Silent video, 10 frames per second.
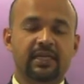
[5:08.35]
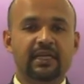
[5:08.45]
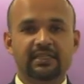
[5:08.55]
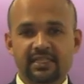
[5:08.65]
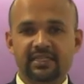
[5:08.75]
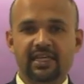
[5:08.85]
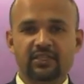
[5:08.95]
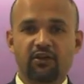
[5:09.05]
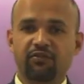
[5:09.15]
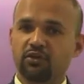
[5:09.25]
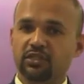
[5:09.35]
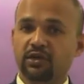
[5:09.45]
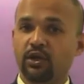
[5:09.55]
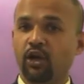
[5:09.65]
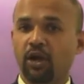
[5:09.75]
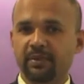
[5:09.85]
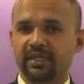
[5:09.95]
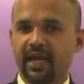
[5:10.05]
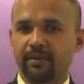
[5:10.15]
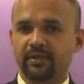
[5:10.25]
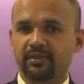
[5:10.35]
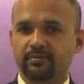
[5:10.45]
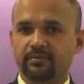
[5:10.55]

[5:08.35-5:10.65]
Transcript: In this case, of course, it will not be the diamond.